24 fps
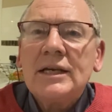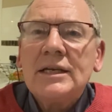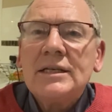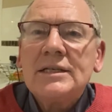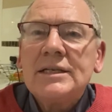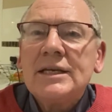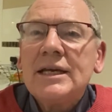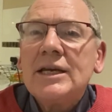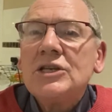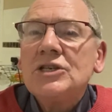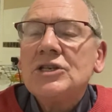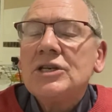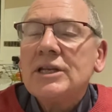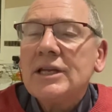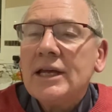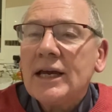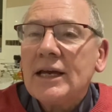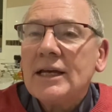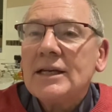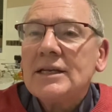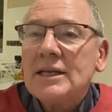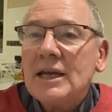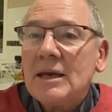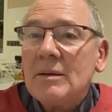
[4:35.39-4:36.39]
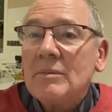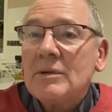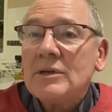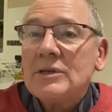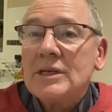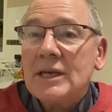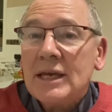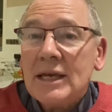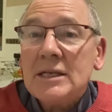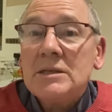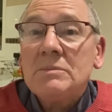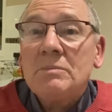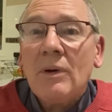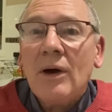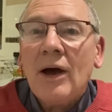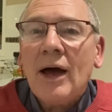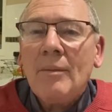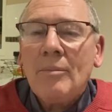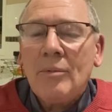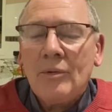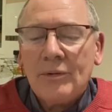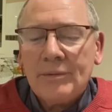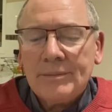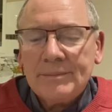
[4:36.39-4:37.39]
teaching Nicodemus his
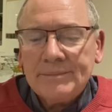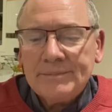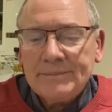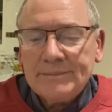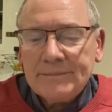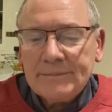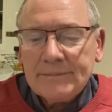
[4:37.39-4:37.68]
Bible.